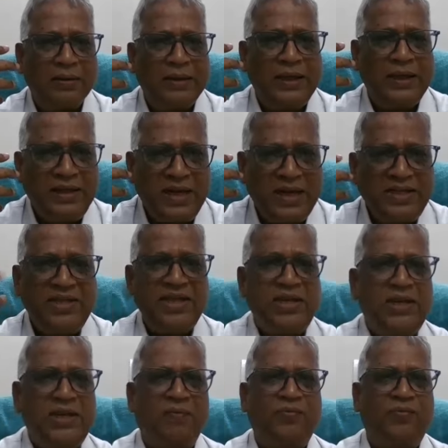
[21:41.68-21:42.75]

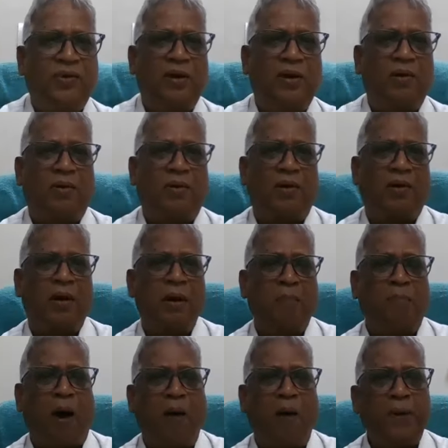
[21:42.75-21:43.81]
intensity of
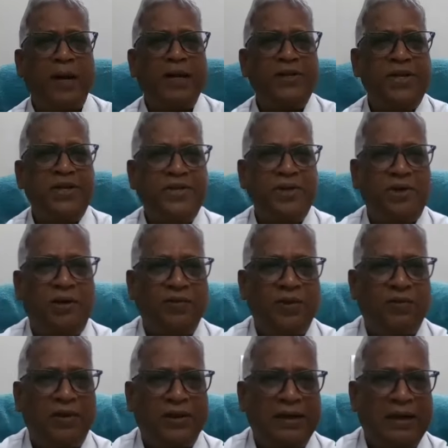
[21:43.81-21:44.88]
pauperization of the
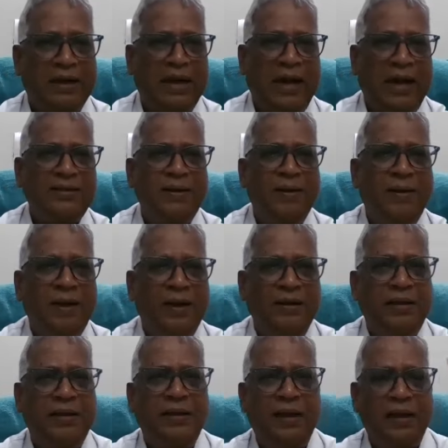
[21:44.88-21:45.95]
working class
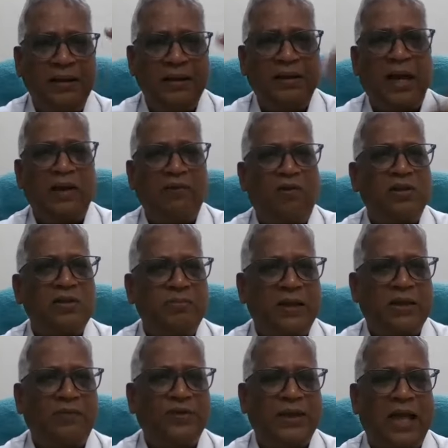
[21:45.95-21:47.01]
in the
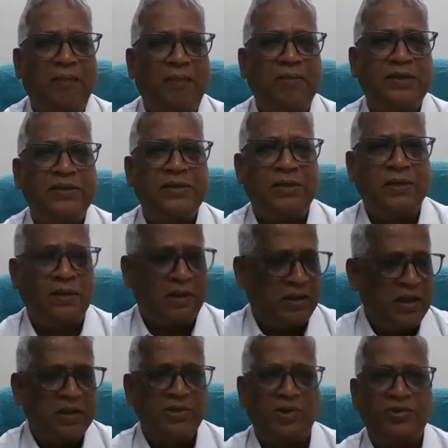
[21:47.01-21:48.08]
advancement of the capitalist
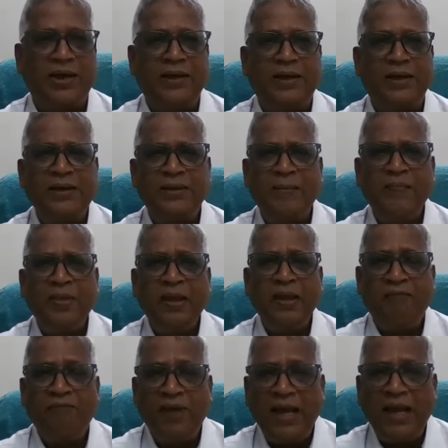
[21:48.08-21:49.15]
societies,
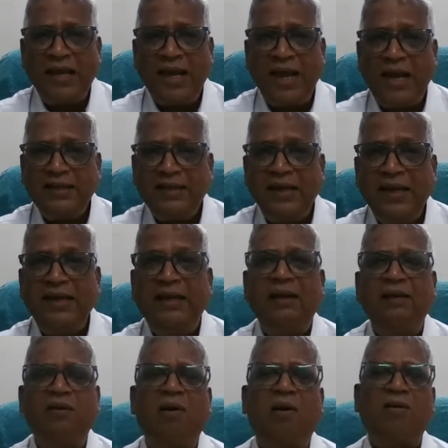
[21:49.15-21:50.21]
whereas it
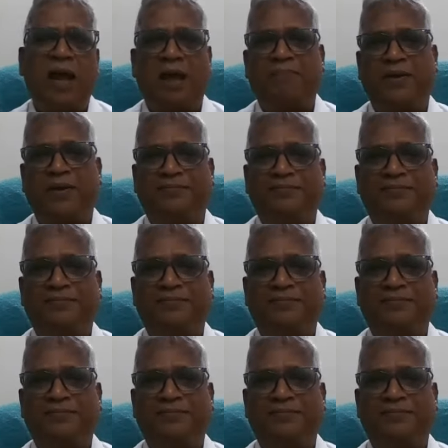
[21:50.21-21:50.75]
did not happen.